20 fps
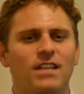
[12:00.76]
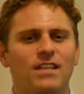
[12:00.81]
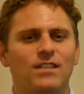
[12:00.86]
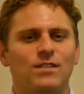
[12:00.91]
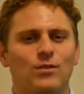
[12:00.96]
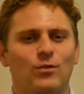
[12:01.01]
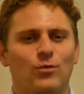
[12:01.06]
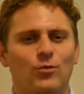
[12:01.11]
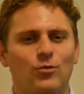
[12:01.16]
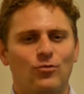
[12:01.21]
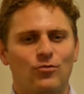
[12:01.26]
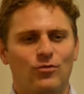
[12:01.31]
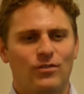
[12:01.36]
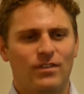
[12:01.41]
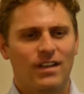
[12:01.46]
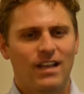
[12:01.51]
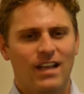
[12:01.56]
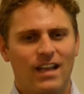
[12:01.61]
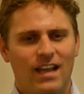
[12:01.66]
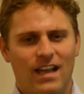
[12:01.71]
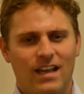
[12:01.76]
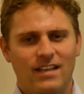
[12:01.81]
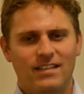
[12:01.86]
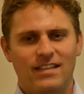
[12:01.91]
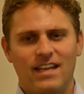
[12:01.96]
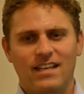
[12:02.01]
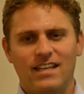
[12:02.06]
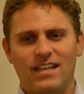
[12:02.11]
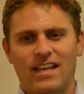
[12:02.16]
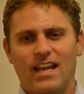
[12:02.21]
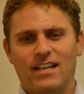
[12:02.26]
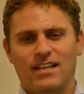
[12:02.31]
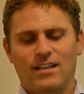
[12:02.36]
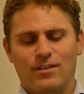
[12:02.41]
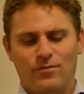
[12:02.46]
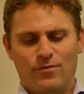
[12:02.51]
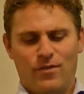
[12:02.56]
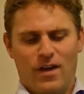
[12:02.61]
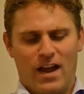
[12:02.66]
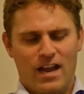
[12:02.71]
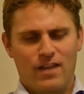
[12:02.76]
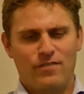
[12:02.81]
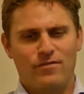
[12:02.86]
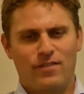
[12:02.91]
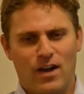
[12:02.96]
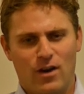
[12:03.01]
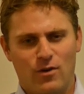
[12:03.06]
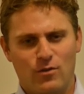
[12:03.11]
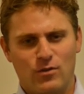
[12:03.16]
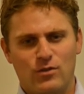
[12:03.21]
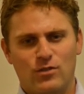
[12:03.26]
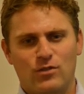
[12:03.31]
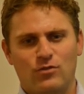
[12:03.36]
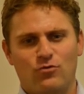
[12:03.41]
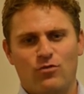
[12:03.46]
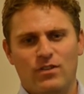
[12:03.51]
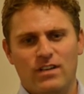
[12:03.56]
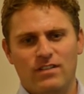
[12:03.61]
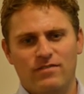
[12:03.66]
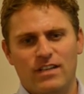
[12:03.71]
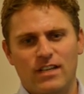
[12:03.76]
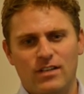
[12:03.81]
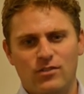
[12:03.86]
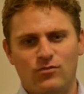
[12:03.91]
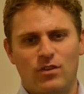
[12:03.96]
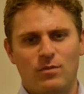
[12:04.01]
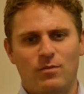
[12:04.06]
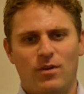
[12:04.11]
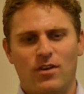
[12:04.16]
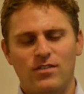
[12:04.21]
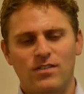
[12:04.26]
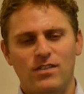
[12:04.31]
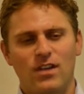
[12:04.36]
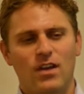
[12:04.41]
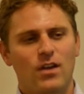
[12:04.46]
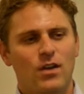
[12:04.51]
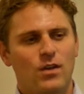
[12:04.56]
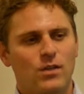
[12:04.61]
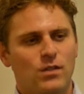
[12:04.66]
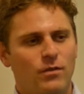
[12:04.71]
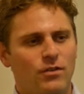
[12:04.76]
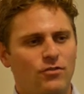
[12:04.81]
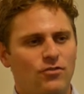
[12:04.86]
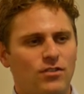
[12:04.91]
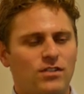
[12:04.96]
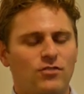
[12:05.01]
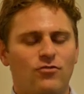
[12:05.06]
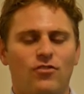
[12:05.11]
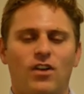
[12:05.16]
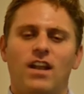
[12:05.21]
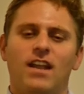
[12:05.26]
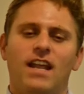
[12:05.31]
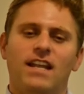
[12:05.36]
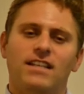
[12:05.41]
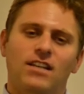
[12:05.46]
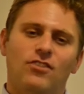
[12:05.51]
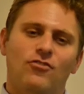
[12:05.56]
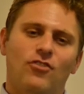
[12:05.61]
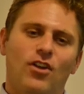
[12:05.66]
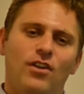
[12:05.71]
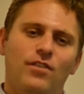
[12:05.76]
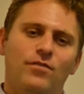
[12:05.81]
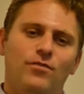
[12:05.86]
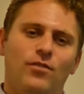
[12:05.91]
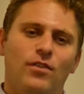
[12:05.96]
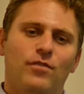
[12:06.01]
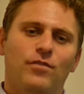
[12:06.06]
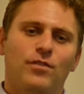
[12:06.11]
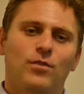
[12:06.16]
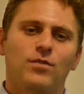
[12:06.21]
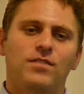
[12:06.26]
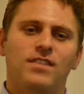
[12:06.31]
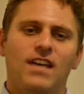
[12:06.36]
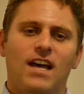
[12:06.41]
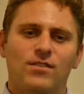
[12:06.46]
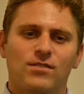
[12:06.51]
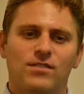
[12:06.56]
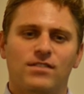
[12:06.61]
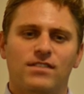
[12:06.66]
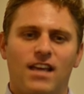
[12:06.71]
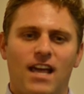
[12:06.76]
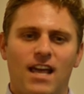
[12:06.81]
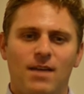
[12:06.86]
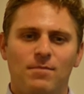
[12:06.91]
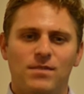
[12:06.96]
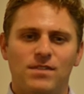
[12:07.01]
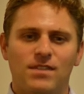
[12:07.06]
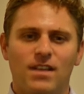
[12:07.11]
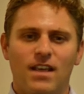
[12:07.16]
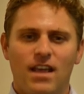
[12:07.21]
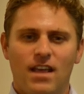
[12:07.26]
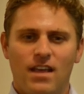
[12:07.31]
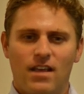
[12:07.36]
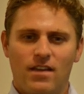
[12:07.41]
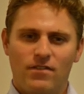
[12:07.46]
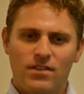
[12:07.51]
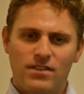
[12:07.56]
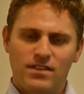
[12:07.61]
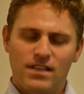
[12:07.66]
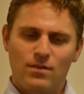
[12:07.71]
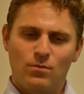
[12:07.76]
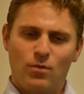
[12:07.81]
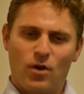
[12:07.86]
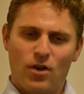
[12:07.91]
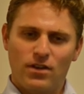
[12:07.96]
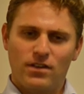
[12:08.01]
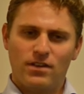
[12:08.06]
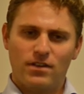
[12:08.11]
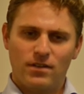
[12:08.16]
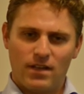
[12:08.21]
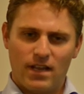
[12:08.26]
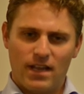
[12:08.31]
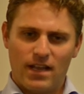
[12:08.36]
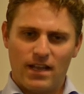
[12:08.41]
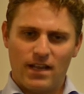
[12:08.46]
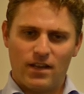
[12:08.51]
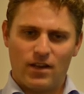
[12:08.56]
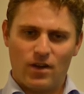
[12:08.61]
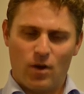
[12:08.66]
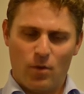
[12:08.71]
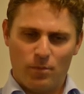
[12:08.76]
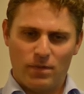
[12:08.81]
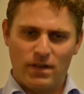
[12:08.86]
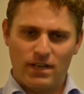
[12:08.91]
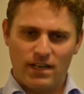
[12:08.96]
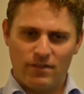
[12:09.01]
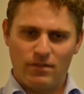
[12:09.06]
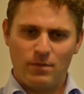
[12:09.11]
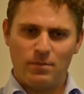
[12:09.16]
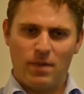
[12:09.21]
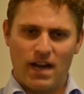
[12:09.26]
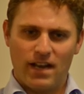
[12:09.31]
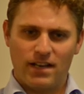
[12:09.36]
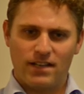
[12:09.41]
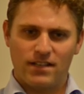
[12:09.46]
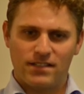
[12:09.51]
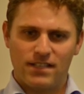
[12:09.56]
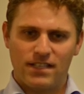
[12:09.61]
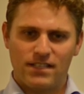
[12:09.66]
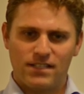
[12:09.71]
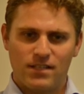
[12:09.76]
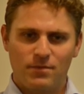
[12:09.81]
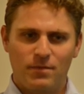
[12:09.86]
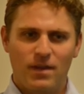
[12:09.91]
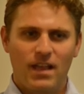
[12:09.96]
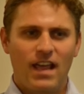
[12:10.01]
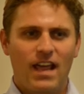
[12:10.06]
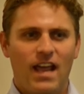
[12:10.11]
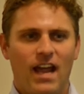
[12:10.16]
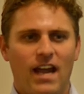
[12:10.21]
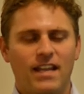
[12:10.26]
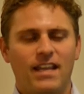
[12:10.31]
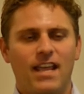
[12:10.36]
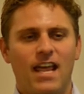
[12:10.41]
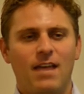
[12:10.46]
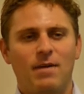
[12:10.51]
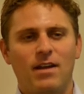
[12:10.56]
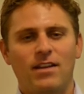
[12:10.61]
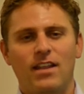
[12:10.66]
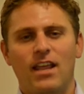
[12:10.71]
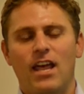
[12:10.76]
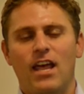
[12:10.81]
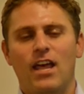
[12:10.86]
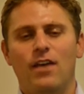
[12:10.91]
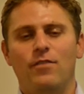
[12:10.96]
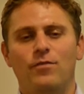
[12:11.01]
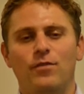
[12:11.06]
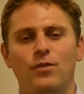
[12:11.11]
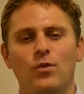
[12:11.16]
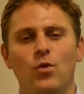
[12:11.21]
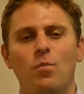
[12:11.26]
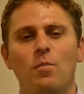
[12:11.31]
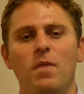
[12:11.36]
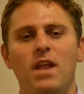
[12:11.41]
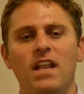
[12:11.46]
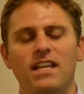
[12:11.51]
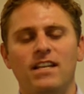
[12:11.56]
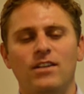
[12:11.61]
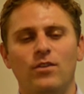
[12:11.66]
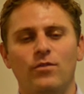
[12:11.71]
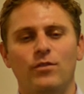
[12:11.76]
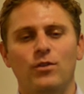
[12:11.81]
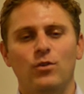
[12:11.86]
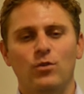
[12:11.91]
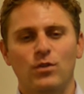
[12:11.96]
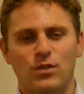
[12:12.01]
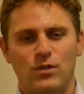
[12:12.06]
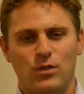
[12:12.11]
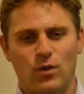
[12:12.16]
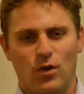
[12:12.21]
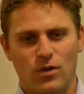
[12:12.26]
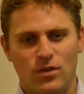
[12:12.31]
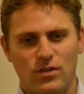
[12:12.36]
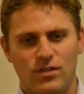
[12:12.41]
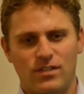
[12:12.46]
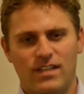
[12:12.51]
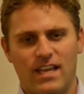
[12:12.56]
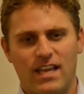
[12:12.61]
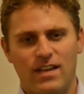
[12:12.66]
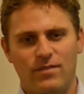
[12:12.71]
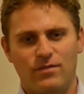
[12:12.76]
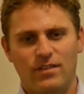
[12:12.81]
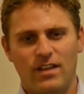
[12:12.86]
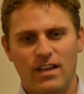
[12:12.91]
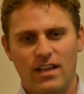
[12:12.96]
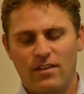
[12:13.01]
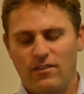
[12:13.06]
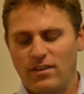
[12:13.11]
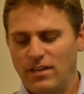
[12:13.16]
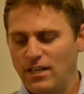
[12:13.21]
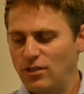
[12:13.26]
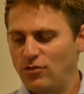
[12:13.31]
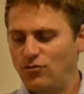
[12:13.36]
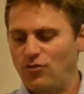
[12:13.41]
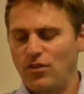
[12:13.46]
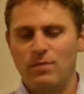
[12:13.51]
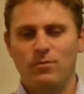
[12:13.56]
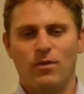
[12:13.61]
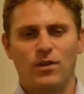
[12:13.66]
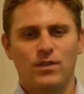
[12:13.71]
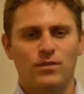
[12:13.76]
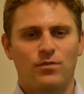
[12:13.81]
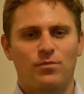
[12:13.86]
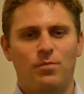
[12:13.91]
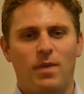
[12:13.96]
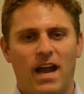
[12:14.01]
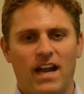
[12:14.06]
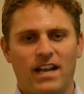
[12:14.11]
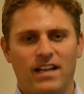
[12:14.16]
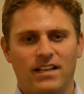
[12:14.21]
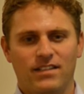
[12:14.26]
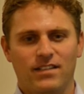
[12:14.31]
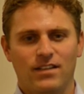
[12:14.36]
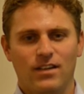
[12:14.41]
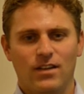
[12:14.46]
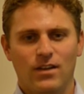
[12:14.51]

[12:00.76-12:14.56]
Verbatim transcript: this solution? And they indicated five hours, three weeks, three months. So we just let that run for a few thousand times within one uh, company that we piloted the system, and it came out a few million of US dollars saved within three months of pilot.